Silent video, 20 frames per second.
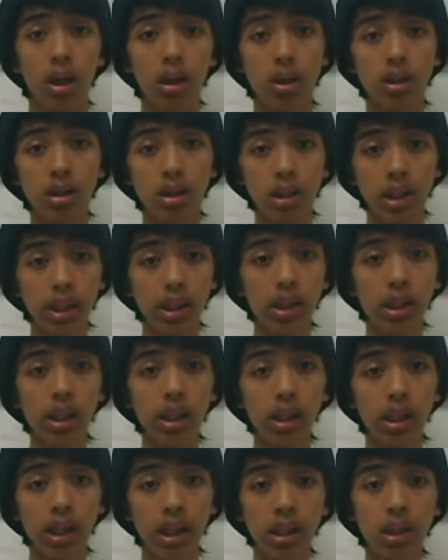
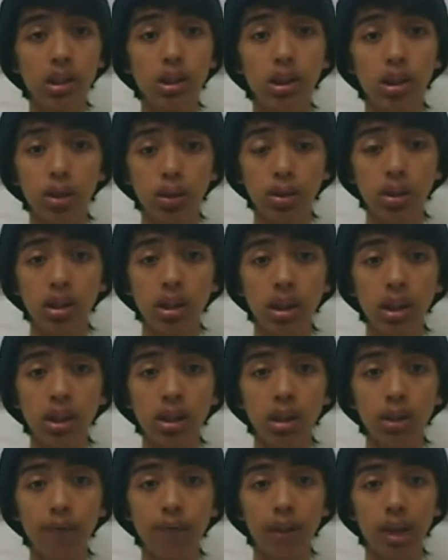considered its user
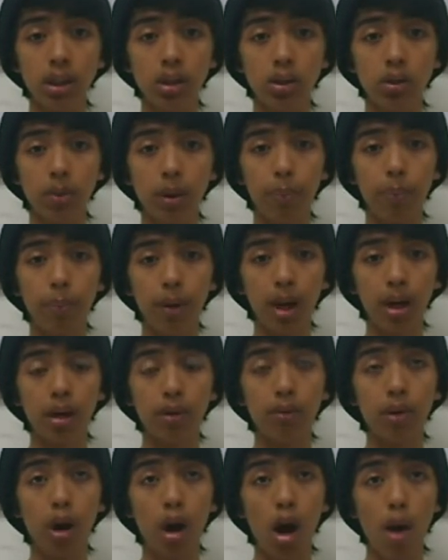interface to be part
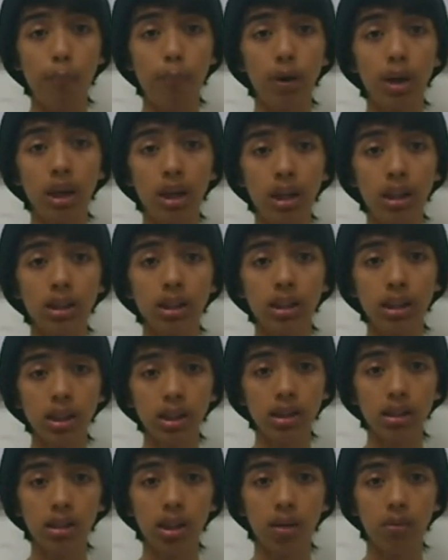of the operating
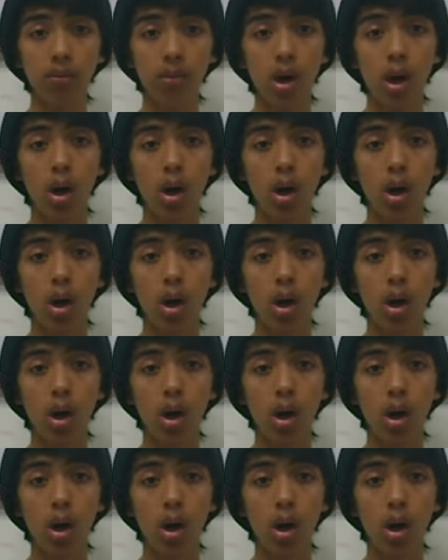system,